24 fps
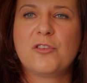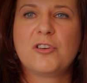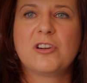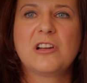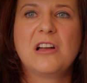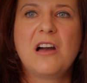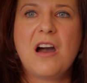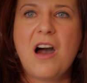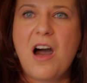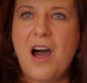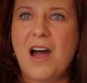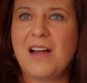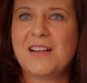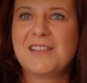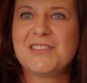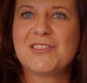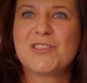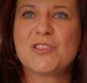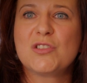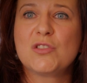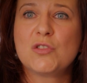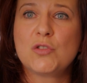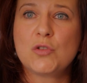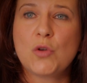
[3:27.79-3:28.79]
For God
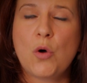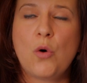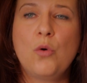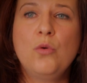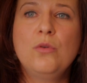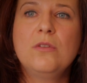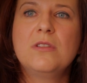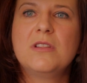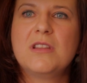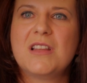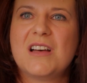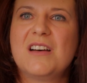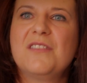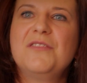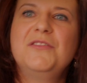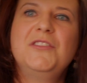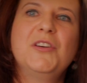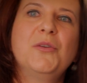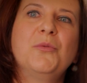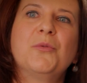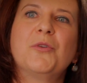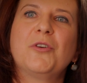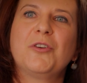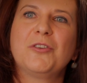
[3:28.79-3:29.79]
so loved
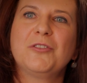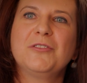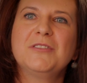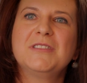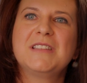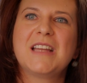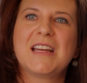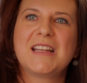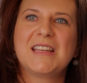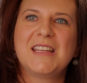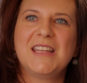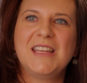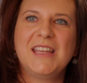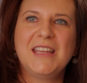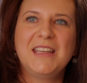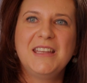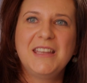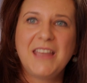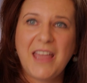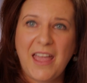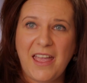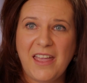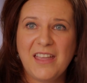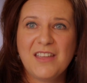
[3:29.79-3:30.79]
the world that he
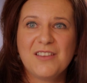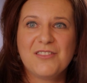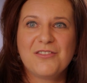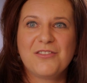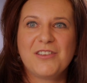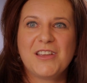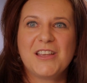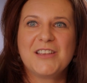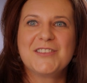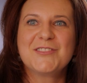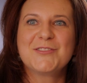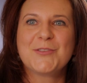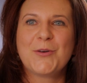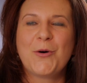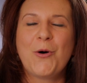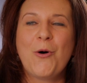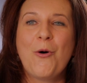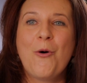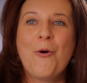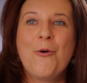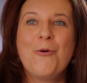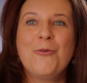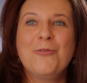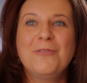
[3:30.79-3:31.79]
gave his
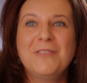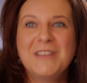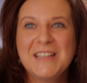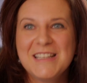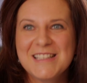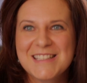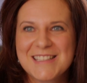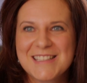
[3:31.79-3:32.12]
only